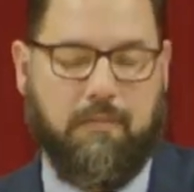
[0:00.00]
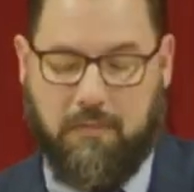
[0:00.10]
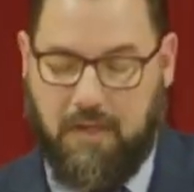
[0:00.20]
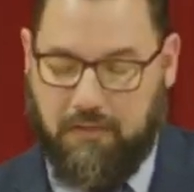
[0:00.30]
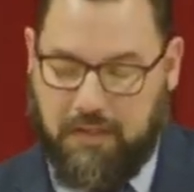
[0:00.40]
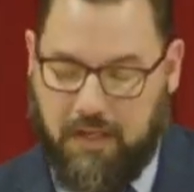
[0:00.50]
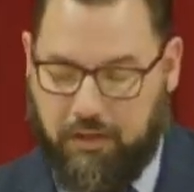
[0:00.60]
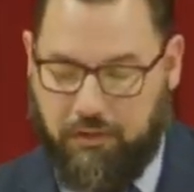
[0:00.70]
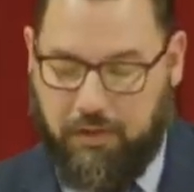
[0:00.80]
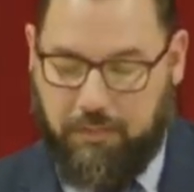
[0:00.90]
You have a
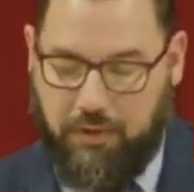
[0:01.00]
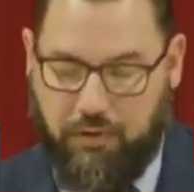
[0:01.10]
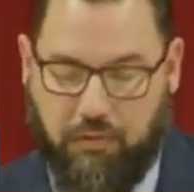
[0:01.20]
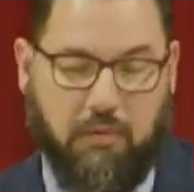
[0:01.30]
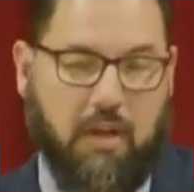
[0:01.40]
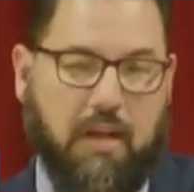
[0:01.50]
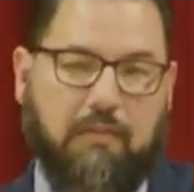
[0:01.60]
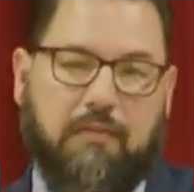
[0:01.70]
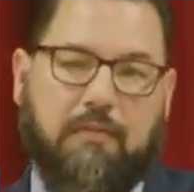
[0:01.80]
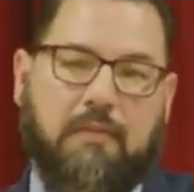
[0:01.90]
death grip on your own
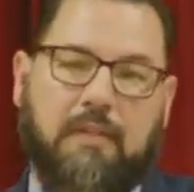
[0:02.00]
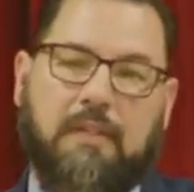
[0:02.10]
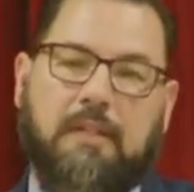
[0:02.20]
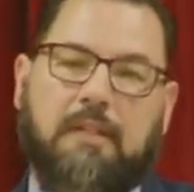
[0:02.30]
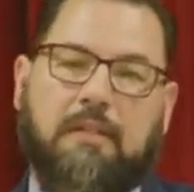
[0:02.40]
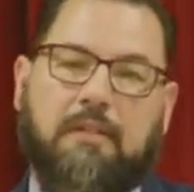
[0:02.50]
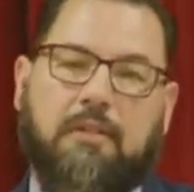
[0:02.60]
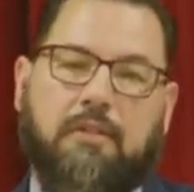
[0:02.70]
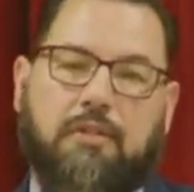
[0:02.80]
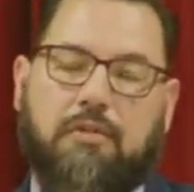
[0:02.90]
life.
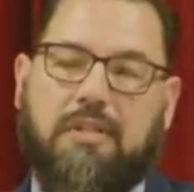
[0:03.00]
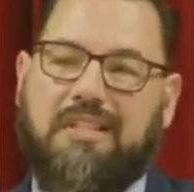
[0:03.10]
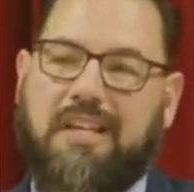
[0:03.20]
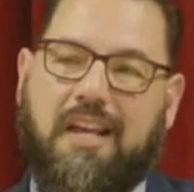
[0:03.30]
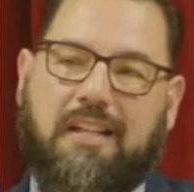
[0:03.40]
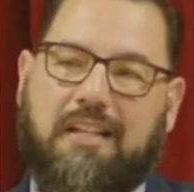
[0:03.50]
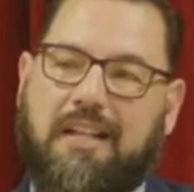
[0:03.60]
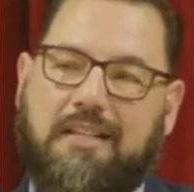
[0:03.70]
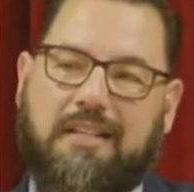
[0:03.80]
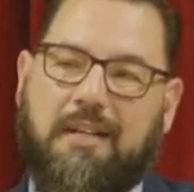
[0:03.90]
Judas had
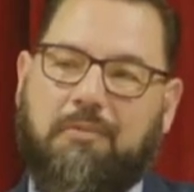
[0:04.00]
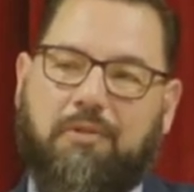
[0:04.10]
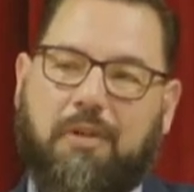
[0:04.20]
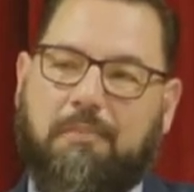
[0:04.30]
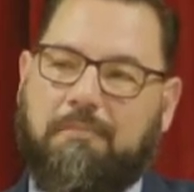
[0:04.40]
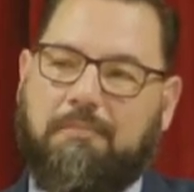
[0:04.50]
that same grip.